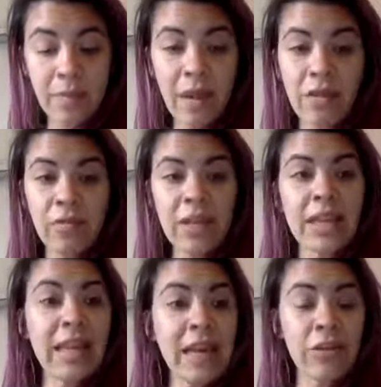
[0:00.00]
Really
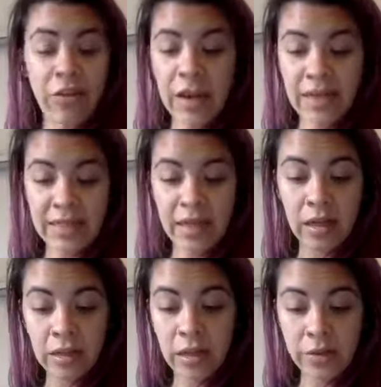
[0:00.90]
great, great as a
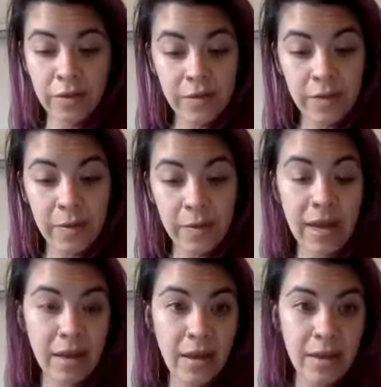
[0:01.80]
cologne for
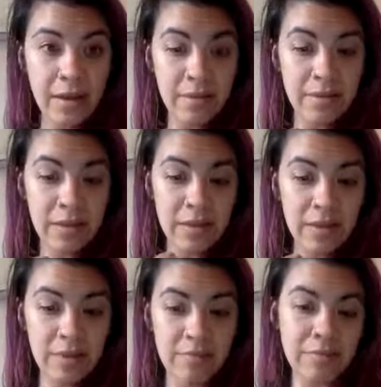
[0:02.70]
men. Um, that's
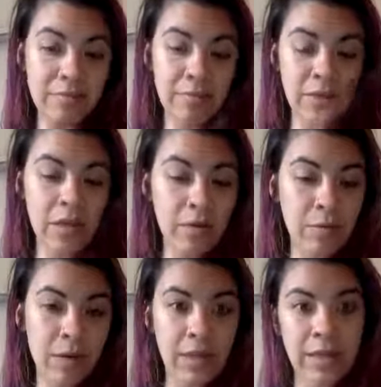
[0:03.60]
you know
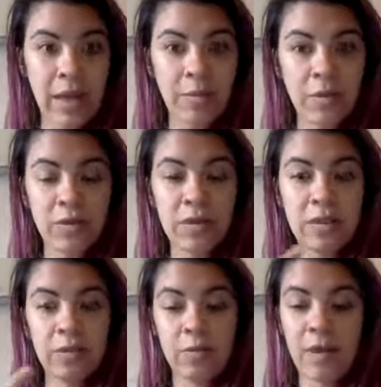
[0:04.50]
one of the top uses.
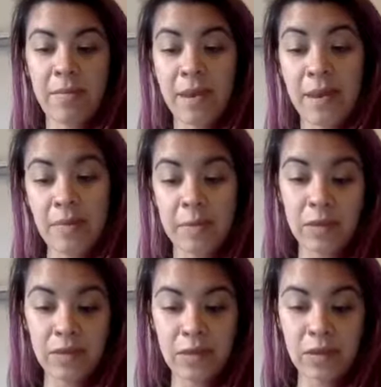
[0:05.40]
Is why my husband
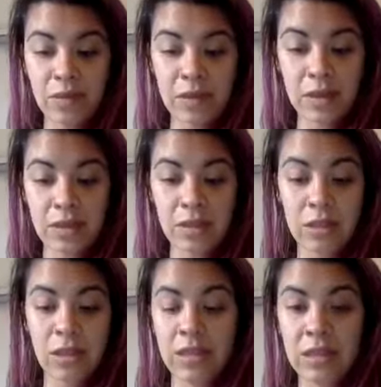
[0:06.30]
loves to use it. It's
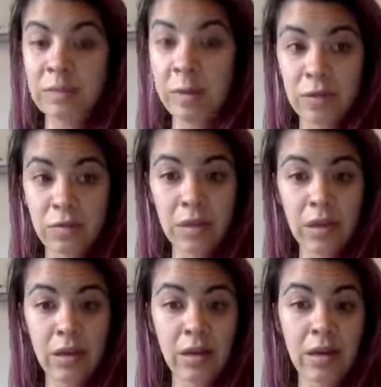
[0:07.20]
just it smells really
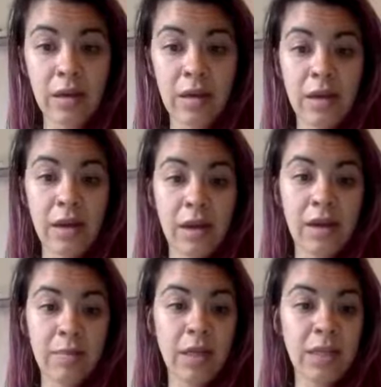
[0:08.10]
good,
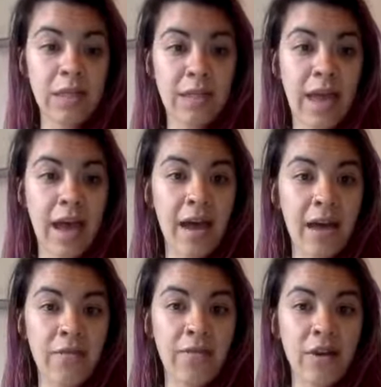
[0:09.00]
um, and it doesn't
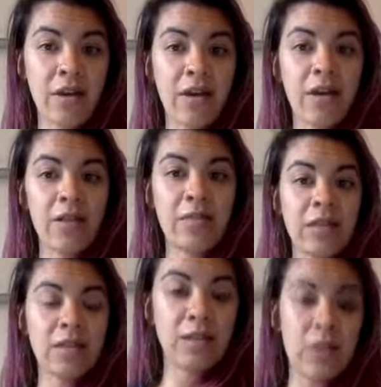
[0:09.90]
have all the rest
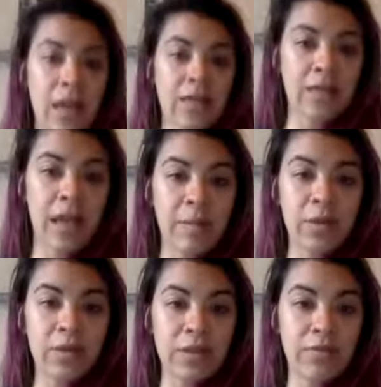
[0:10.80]
of those toxic
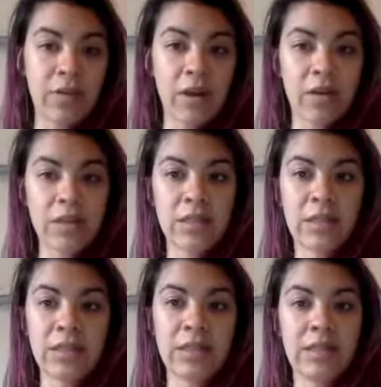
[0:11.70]
chemicals and
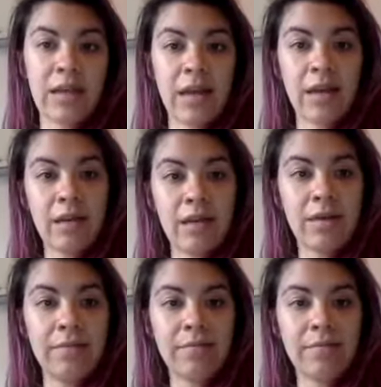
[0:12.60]
fragrances that um,